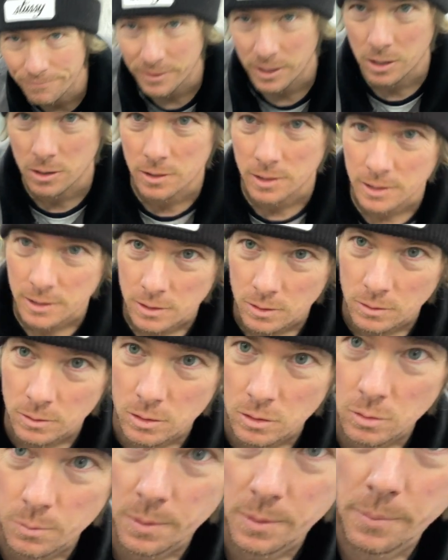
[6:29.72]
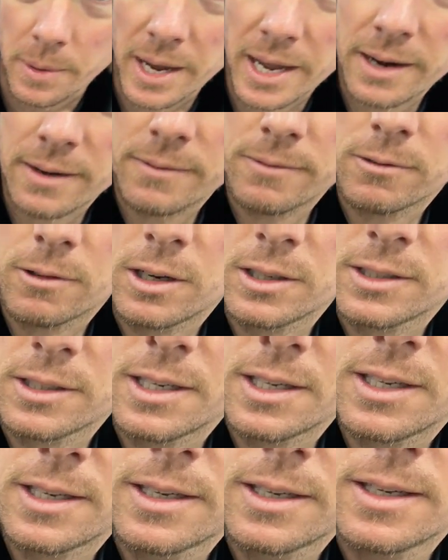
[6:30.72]
Those things are super bad,
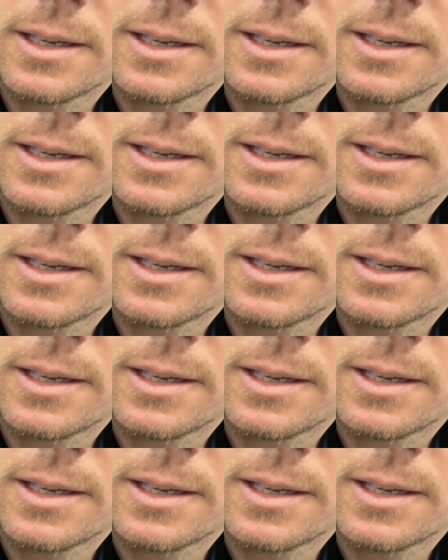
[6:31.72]
rusty.